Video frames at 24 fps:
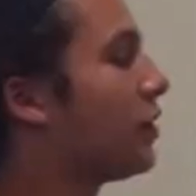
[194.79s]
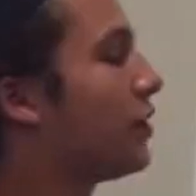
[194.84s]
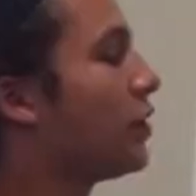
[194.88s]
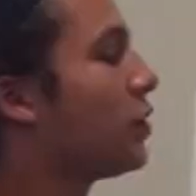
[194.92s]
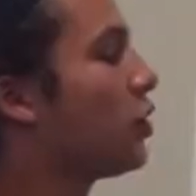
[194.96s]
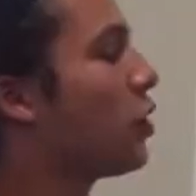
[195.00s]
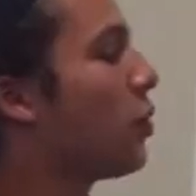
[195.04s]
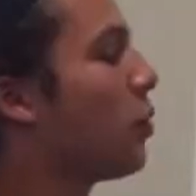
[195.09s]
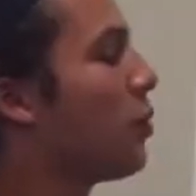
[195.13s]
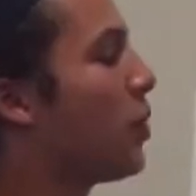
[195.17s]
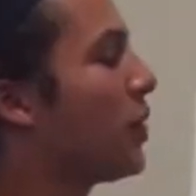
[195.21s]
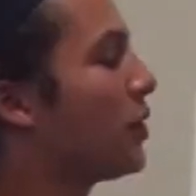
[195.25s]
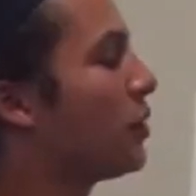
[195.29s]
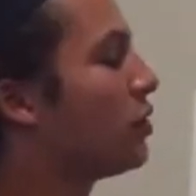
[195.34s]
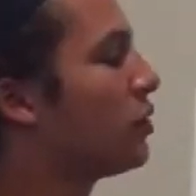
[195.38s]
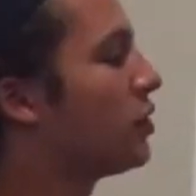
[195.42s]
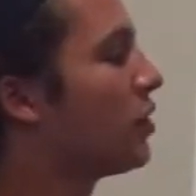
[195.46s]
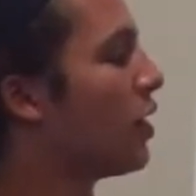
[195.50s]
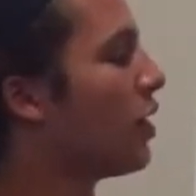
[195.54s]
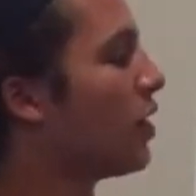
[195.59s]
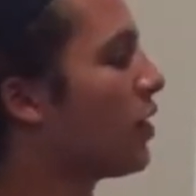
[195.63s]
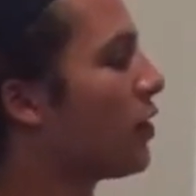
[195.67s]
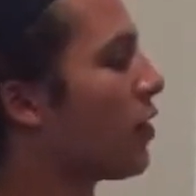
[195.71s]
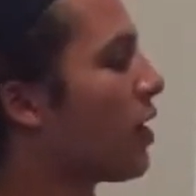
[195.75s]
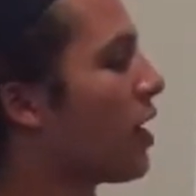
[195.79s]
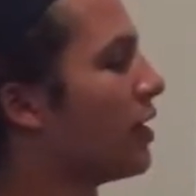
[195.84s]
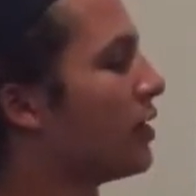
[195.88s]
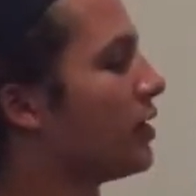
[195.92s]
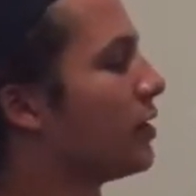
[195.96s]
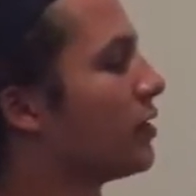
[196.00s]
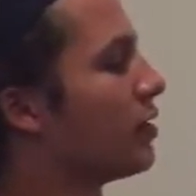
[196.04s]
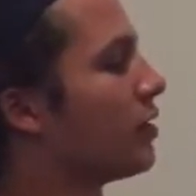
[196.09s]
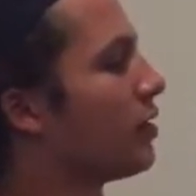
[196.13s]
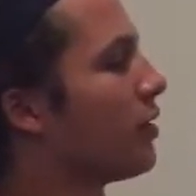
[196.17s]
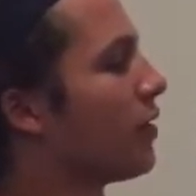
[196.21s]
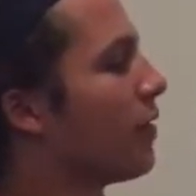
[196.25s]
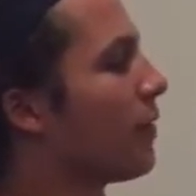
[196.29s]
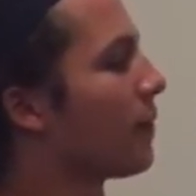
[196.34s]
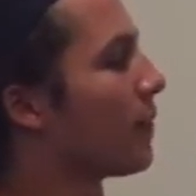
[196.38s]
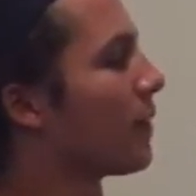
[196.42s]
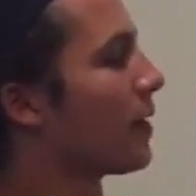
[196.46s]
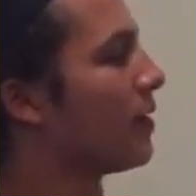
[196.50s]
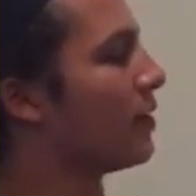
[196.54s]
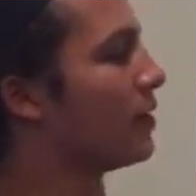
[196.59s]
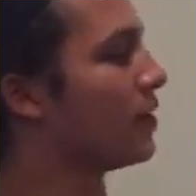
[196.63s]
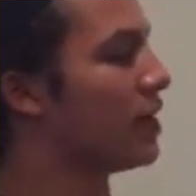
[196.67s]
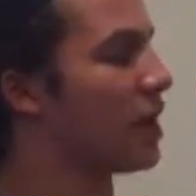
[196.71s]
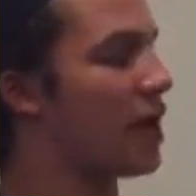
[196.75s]
anterior pituitary gland,
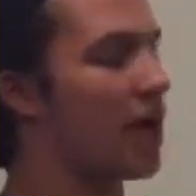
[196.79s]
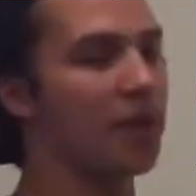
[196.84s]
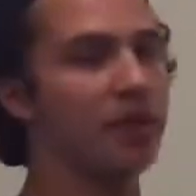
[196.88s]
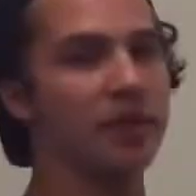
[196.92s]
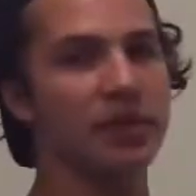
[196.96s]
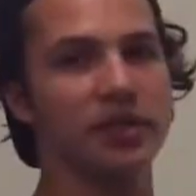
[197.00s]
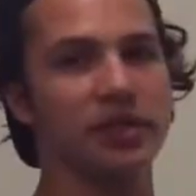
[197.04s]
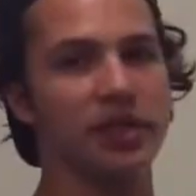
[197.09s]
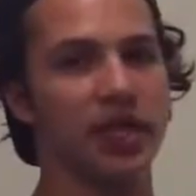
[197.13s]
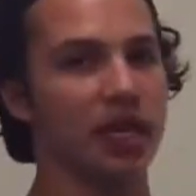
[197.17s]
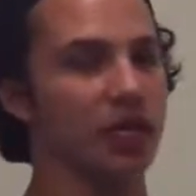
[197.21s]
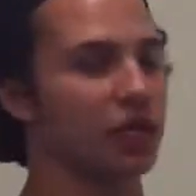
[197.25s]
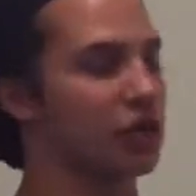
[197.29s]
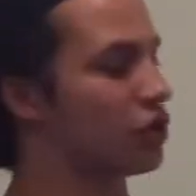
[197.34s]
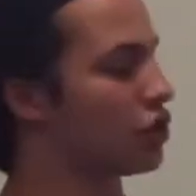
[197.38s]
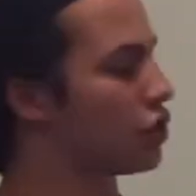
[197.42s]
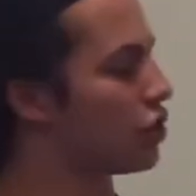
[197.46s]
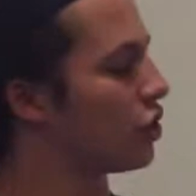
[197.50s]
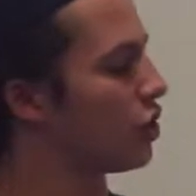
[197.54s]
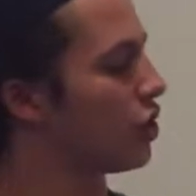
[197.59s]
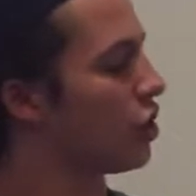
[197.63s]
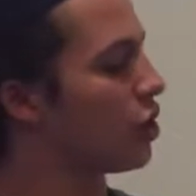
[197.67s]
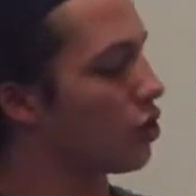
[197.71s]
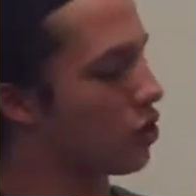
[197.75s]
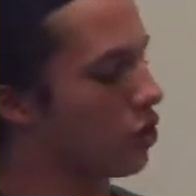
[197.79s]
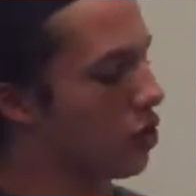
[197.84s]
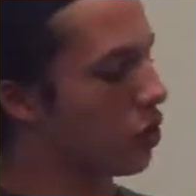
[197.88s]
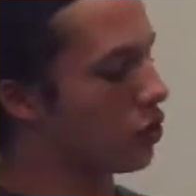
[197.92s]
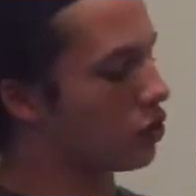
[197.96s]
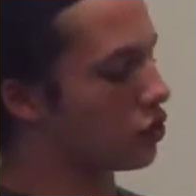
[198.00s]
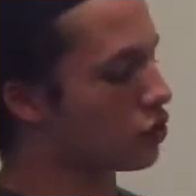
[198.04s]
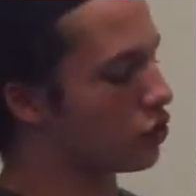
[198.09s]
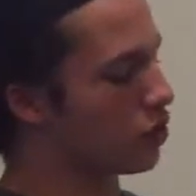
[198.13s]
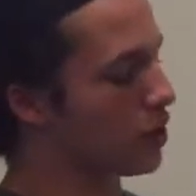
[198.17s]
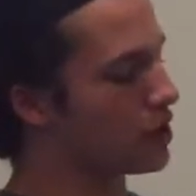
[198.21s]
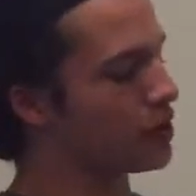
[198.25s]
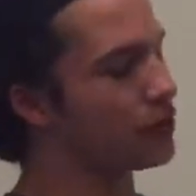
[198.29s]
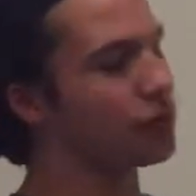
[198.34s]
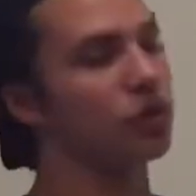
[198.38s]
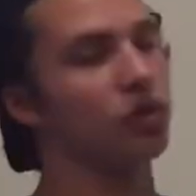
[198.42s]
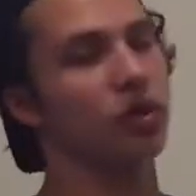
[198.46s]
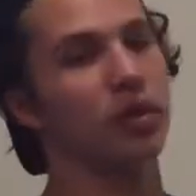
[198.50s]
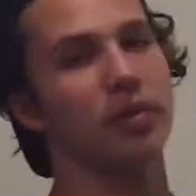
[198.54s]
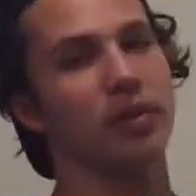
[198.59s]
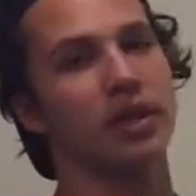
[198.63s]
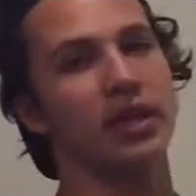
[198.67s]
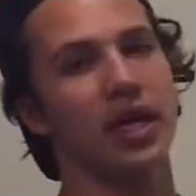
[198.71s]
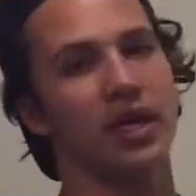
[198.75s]
the MSH, goes straight to
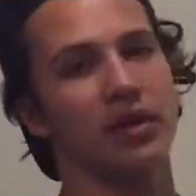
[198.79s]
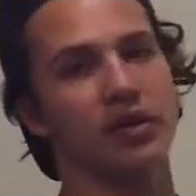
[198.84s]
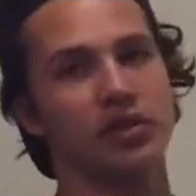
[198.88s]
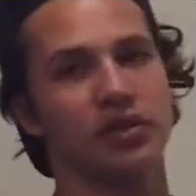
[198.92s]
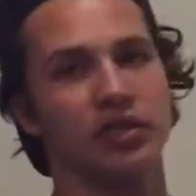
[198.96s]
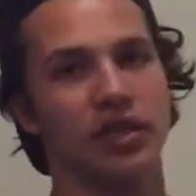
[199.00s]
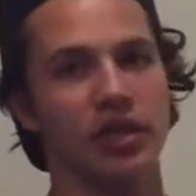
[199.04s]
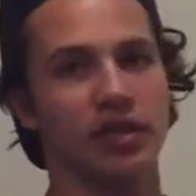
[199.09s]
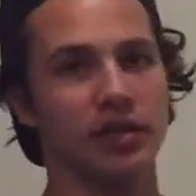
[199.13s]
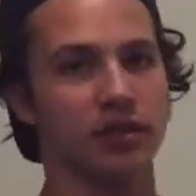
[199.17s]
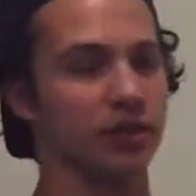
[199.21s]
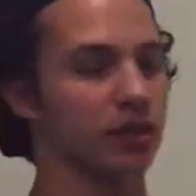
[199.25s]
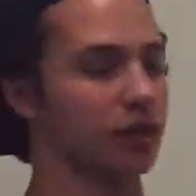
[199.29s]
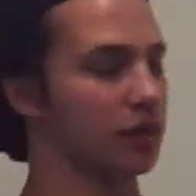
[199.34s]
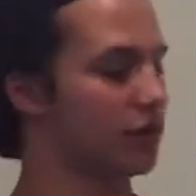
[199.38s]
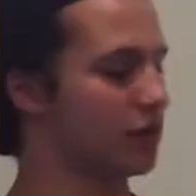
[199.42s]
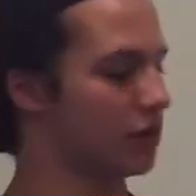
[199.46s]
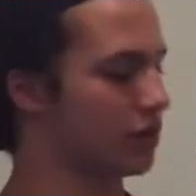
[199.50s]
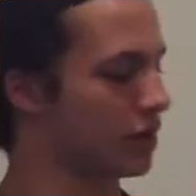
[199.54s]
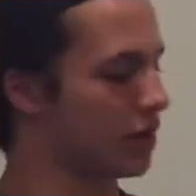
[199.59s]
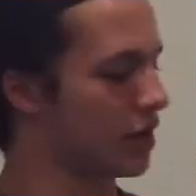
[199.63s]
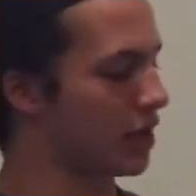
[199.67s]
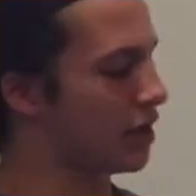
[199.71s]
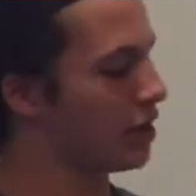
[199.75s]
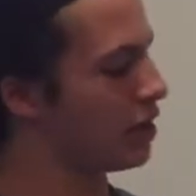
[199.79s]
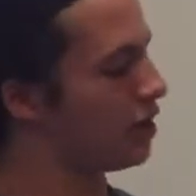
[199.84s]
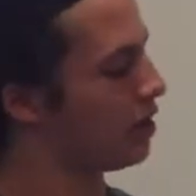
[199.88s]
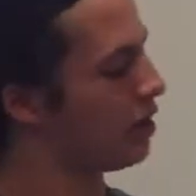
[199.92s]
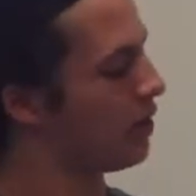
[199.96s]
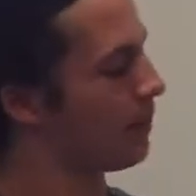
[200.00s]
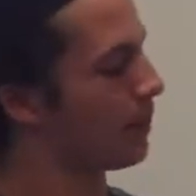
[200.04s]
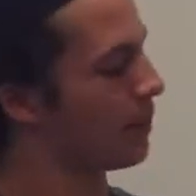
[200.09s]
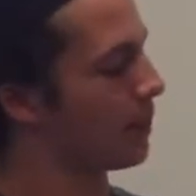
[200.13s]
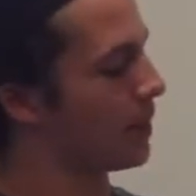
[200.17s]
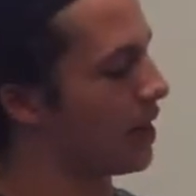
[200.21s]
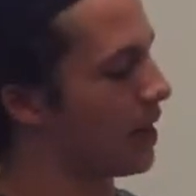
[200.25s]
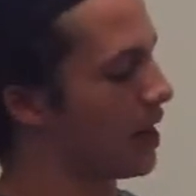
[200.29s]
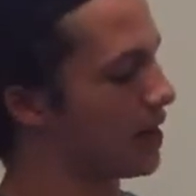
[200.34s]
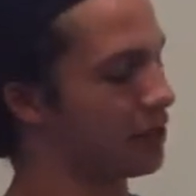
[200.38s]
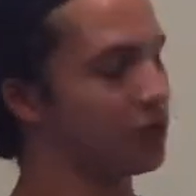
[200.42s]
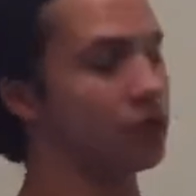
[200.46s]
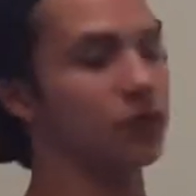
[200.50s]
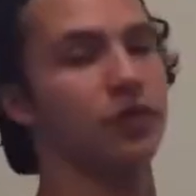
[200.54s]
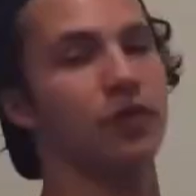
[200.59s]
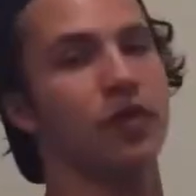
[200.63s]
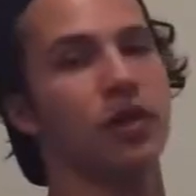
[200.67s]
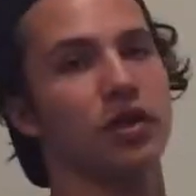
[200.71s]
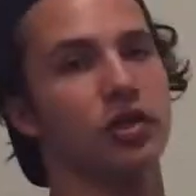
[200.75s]
the melanocytes in the skin, and
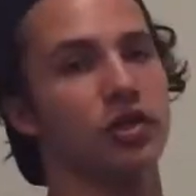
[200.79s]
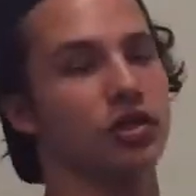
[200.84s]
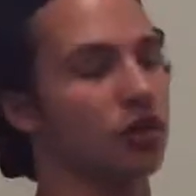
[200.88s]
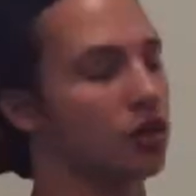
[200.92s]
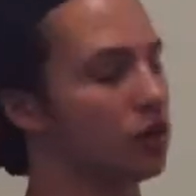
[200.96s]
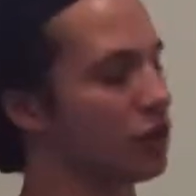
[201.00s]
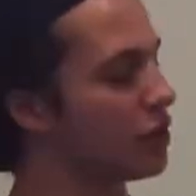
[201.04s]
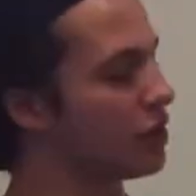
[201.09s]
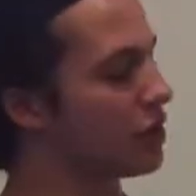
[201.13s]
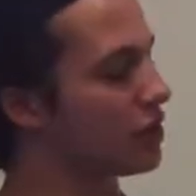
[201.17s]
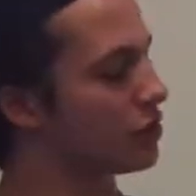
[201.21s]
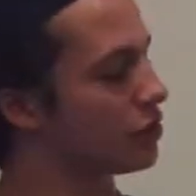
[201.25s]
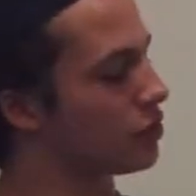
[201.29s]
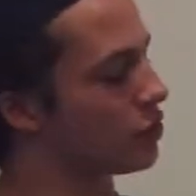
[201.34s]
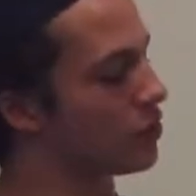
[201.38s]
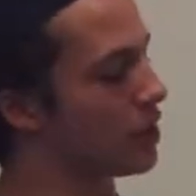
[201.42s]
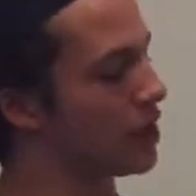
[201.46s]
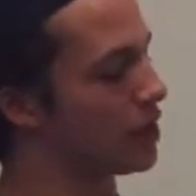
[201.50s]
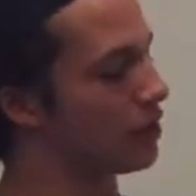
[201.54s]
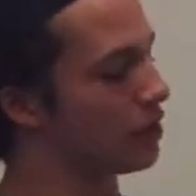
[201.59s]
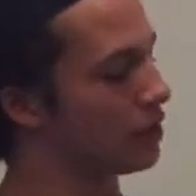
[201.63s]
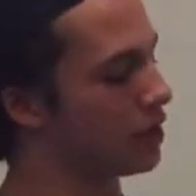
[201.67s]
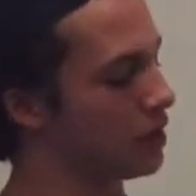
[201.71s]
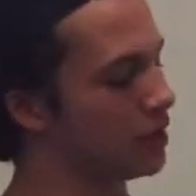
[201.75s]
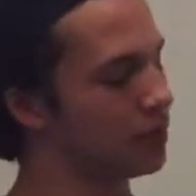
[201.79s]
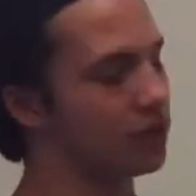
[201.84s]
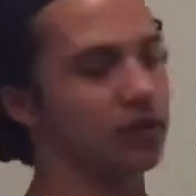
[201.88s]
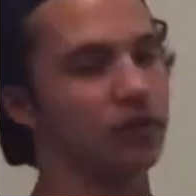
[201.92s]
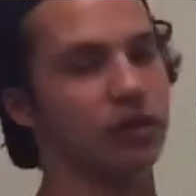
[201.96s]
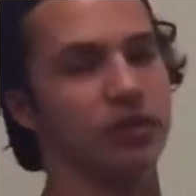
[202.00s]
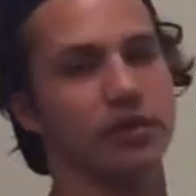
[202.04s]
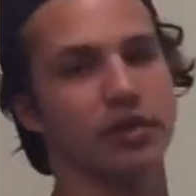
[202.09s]
its function is to regulate the